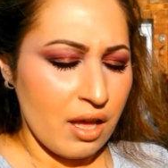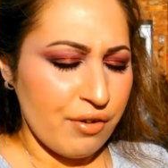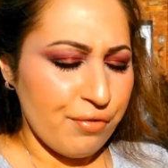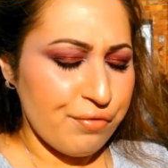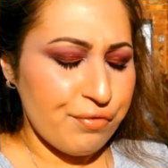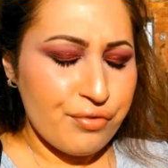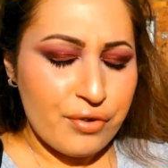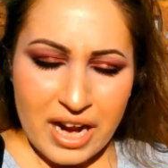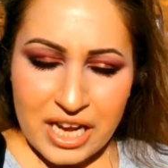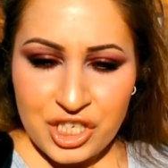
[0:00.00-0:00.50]

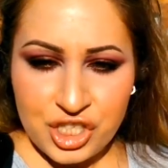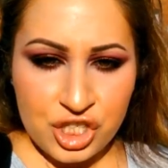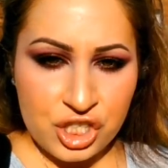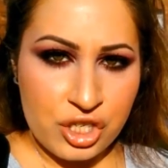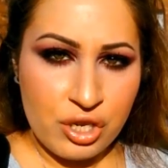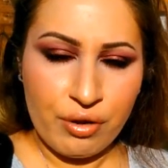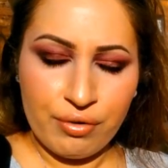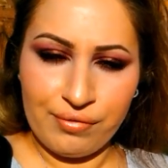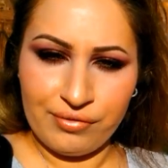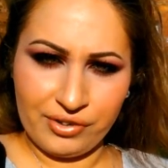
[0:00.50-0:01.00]

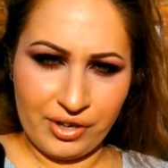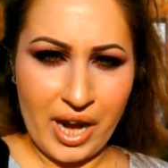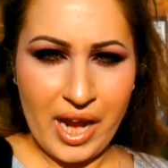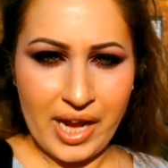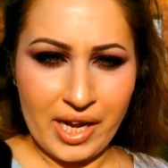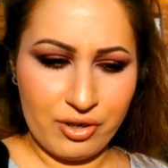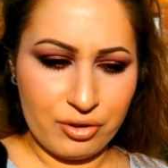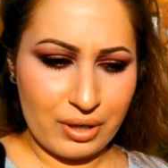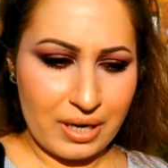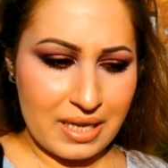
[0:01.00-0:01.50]
fresh
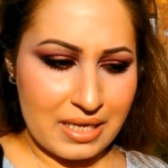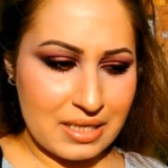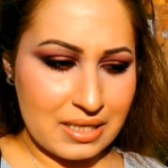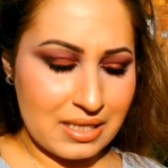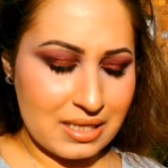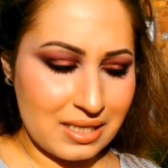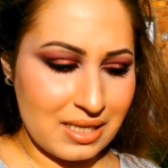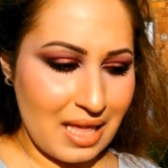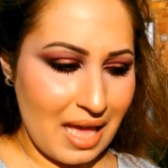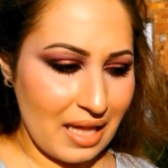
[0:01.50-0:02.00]

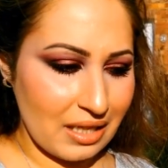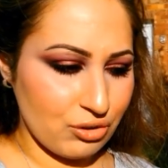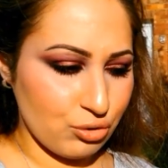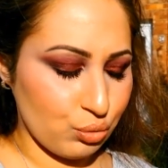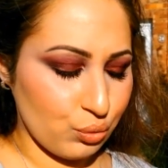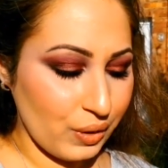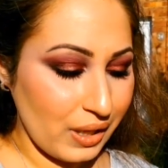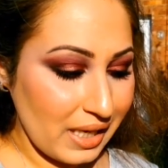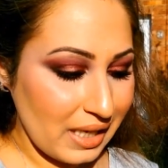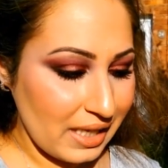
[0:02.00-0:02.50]
fragrance that
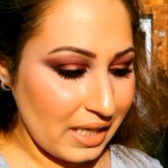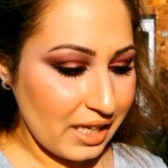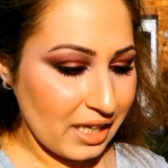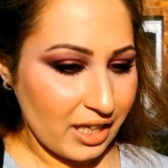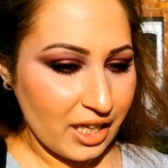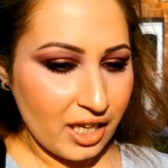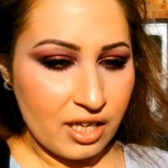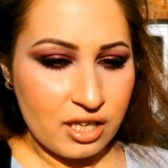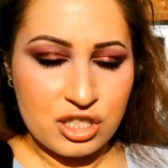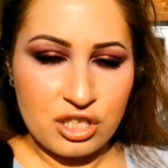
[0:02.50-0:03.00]
really
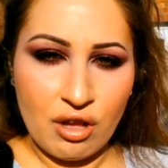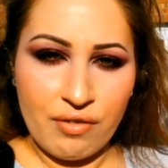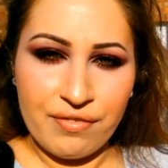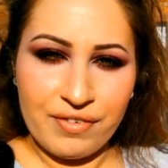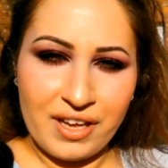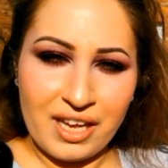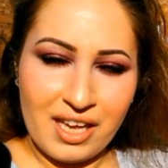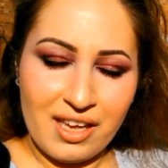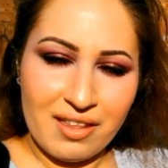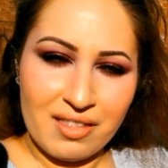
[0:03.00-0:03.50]
kicks
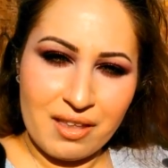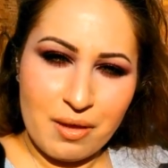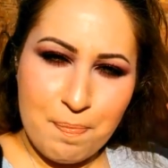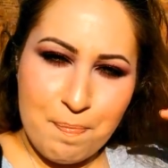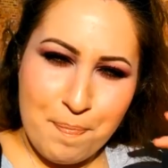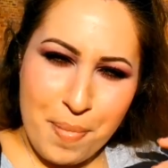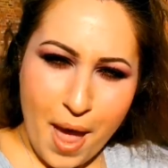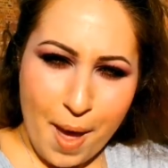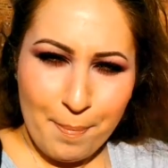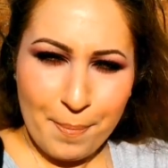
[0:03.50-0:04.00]
off either
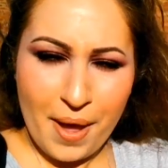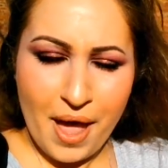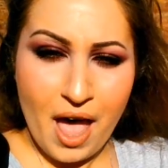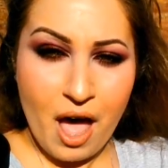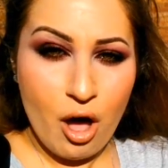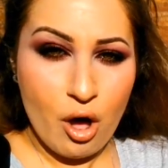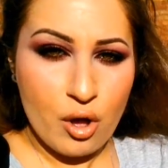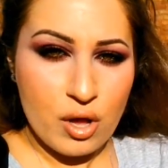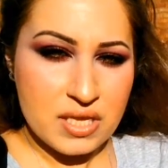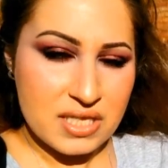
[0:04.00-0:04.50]

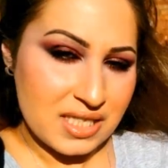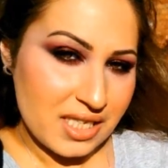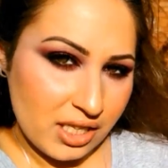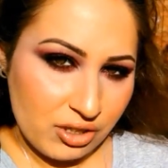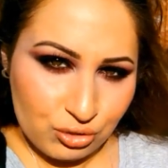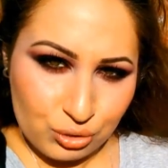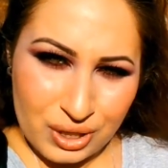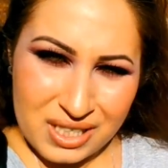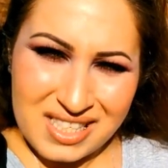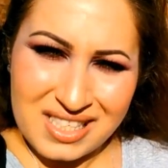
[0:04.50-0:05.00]
pepper or
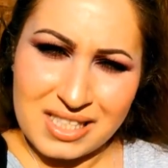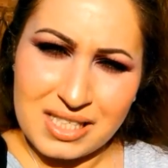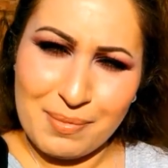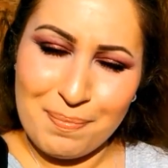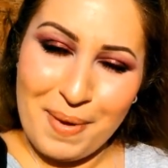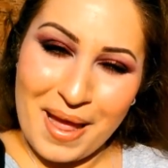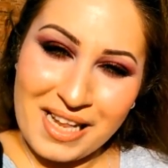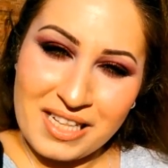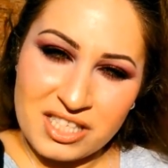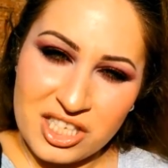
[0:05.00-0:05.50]
citrus
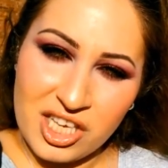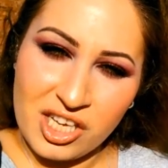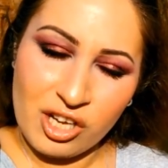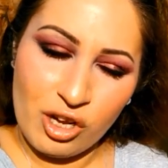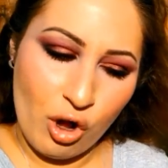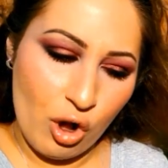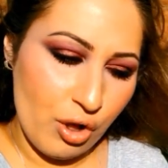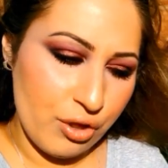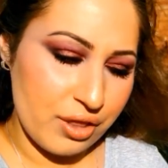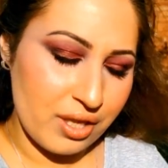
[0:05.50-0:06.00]

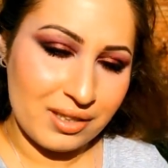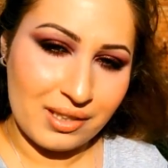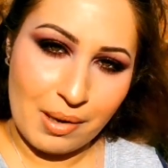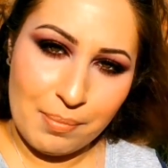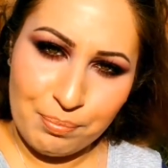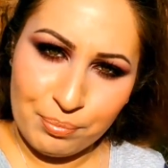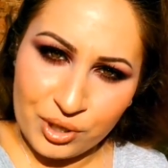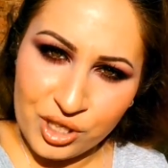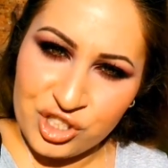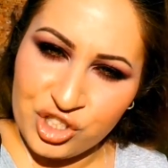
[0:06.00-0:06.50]
depending on the
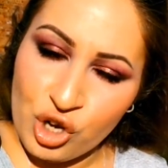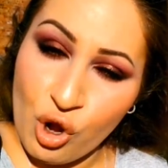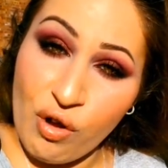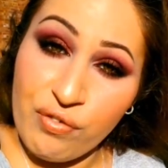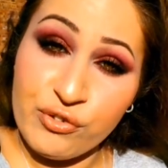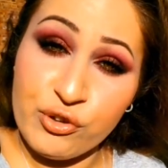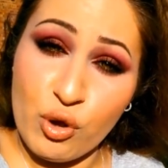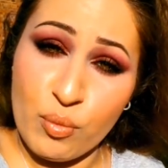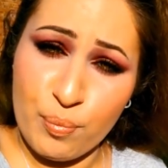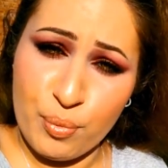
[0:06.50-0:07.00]
temperature
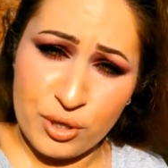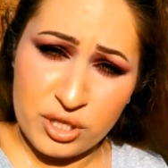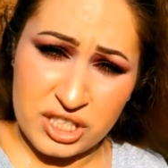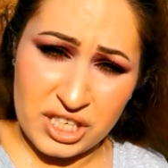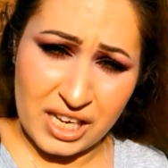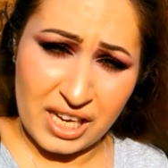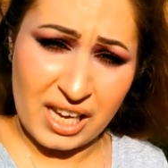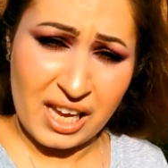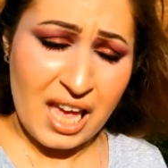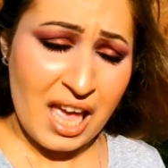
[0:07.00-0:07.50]
of your
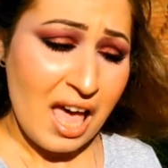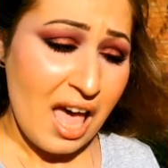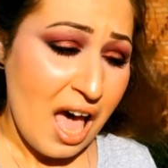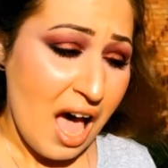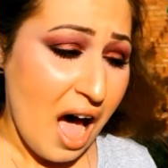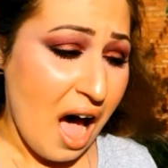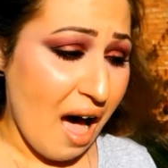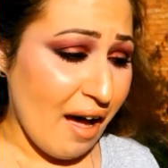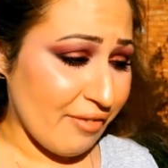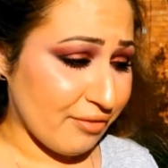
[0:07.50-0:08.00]
body.
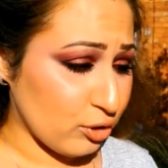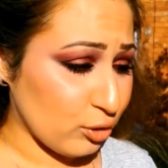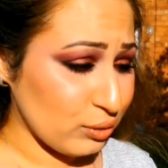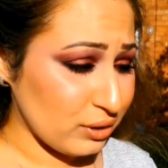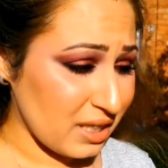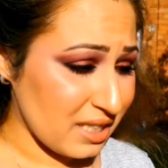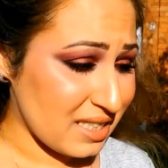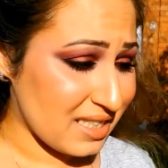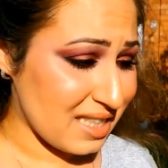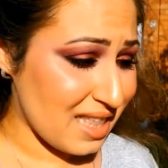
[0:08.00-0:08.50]
I've
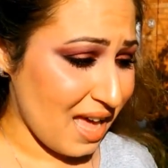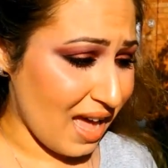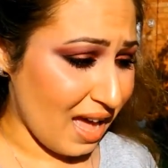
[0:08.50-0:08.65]
noticed